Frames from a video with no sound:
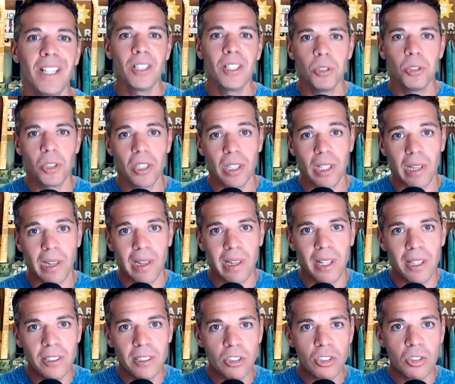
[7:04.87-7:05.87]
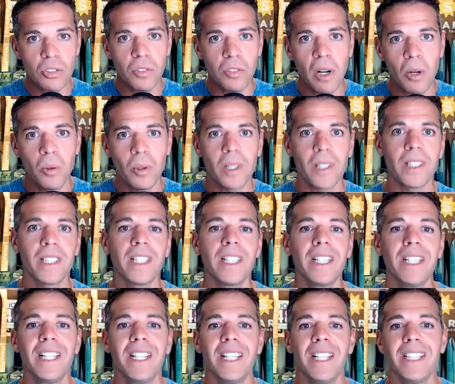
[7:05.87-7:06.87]
You're going to lunge forward
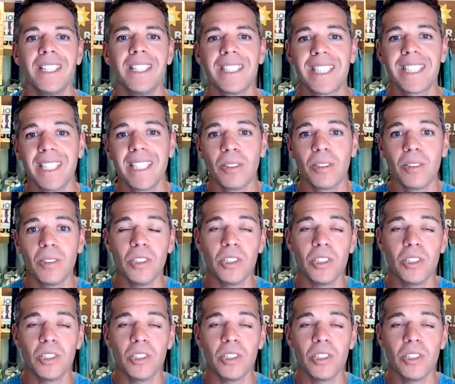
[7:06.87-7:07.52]
until